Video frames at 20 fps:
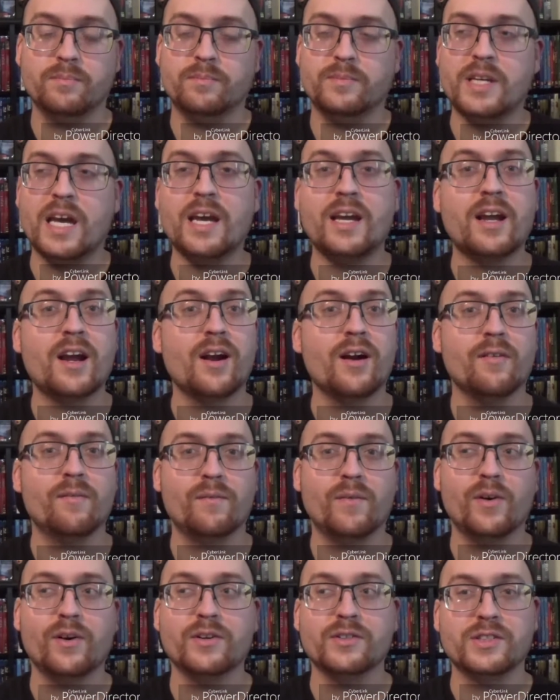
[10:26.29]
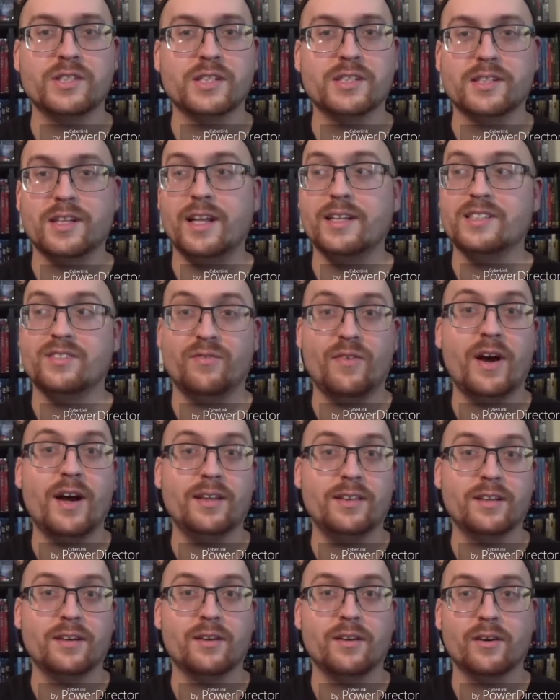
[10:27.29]
take care of first is let's
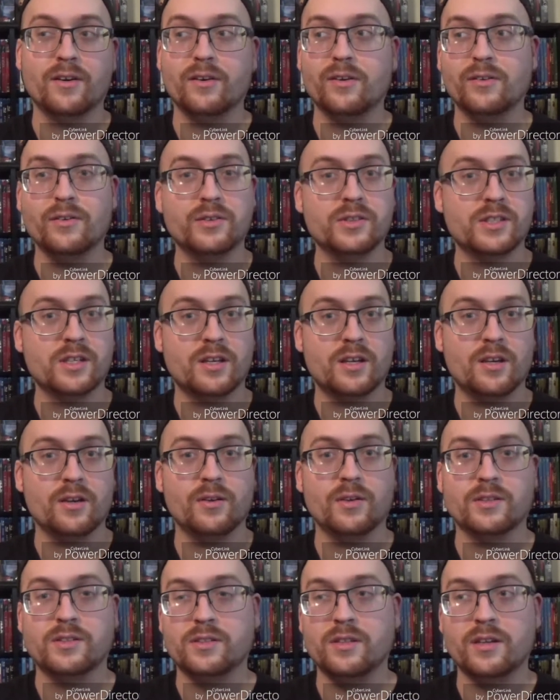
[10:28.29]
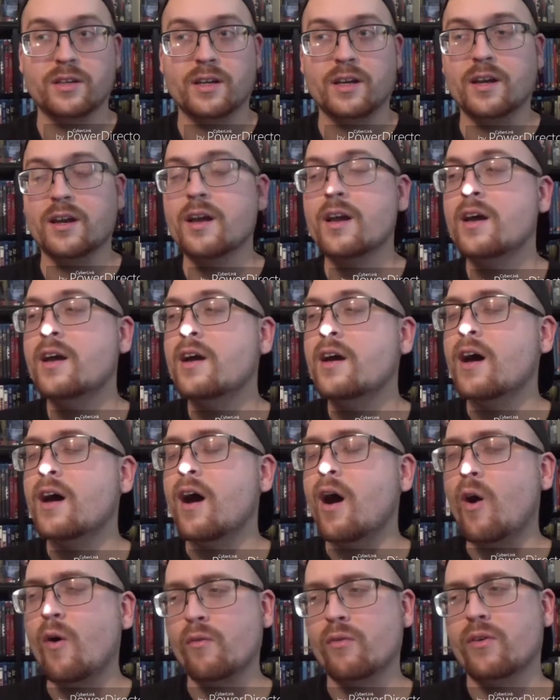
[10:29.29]
find the girl who's the cutest looking
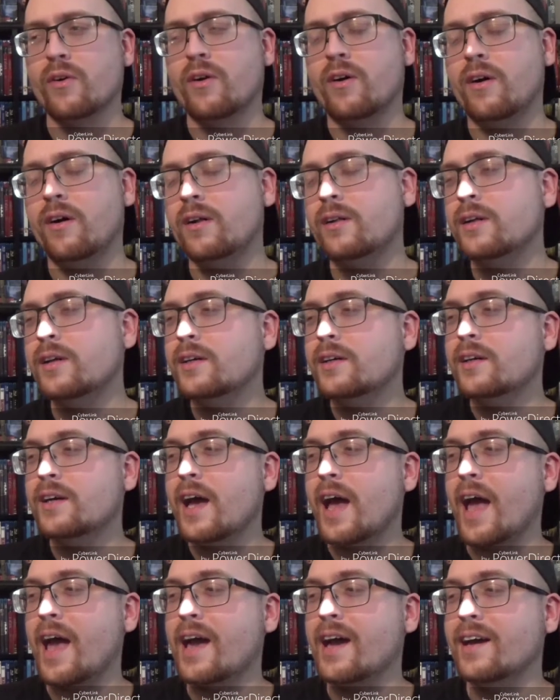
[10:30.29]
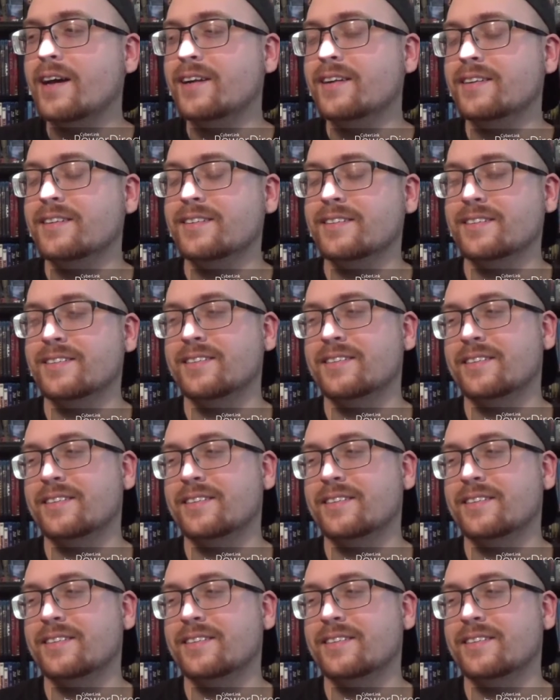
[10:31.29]
overall and